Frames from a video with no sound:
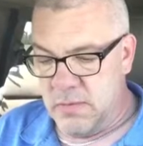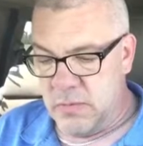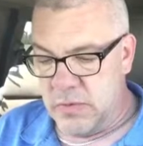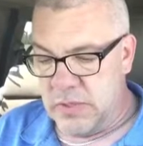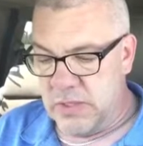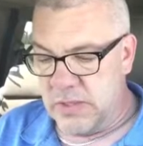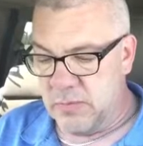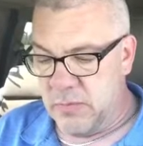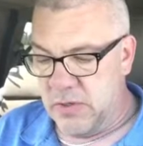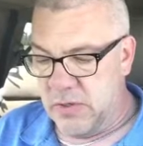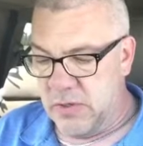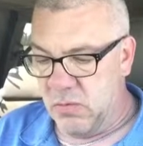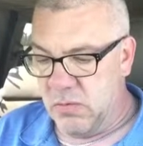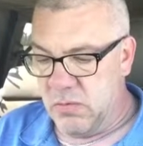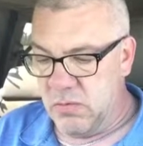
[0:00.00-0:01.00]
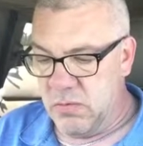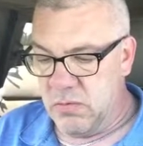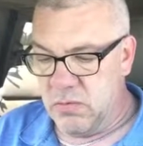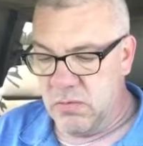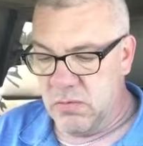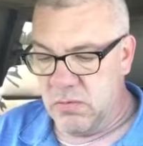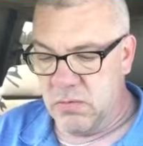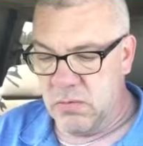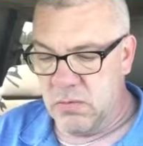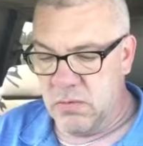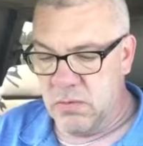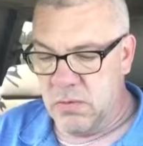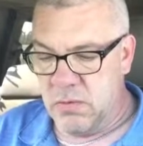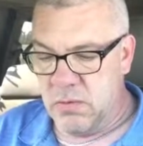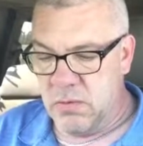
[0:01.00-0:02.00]
but I like manual.
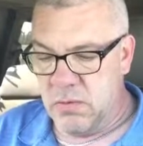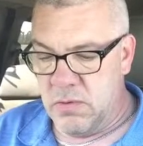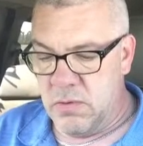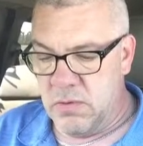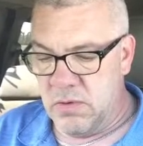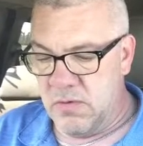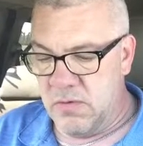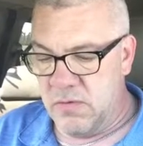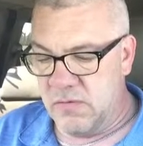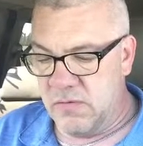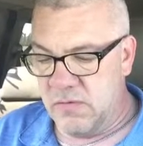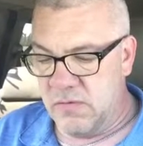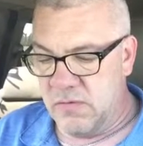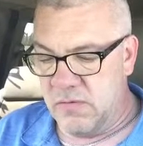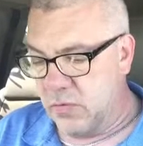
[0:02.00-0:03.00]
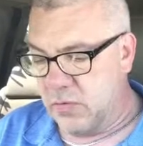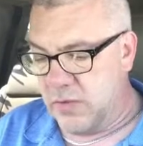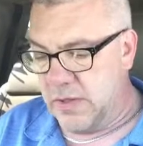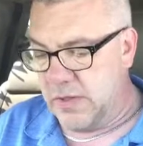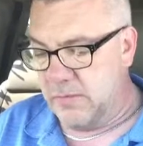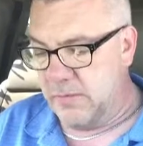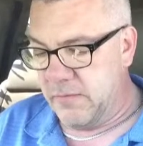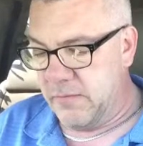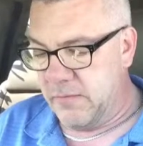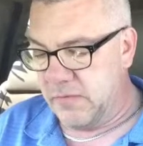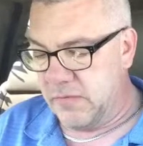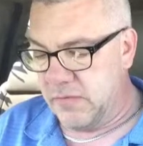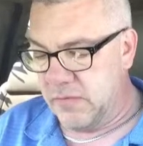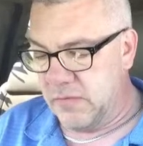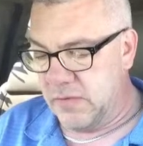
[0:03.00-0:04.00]
There's a photo, right?
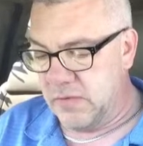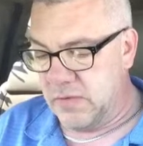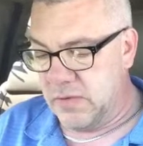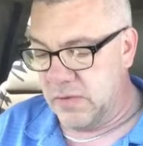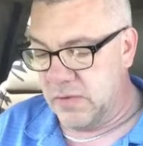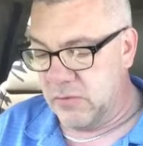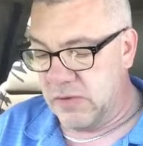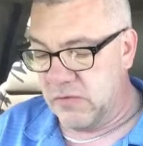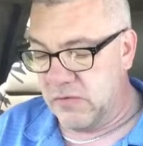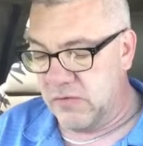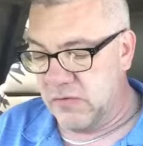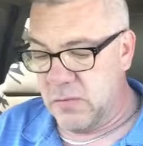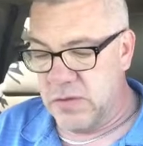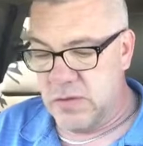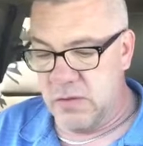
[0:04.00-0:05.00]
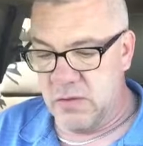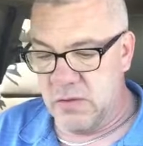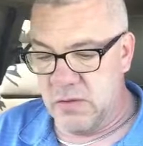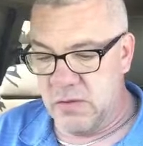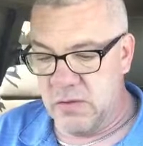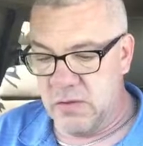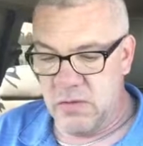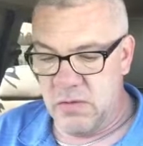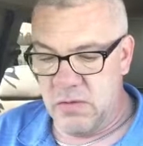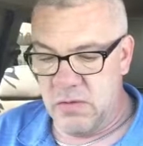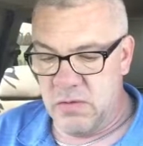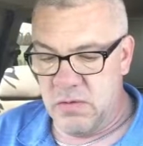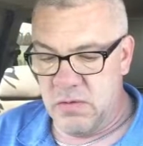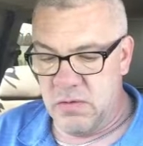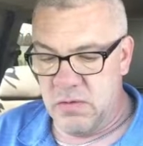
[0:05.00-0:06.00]
Then we can zoom in
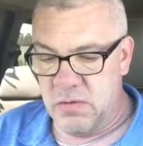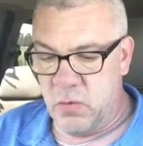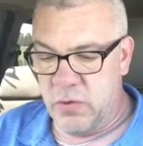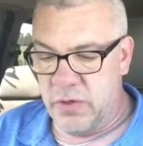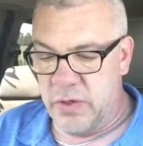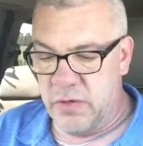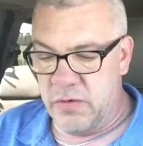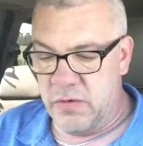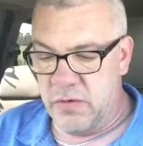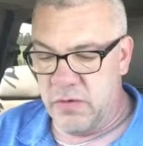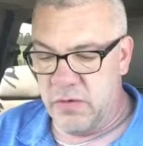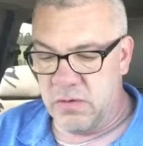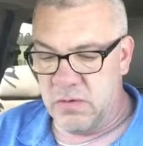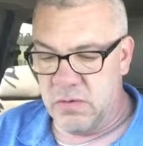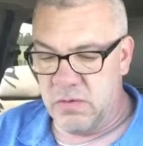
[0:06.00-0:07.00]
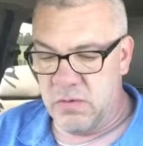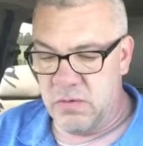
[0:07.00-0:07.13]
more here as well.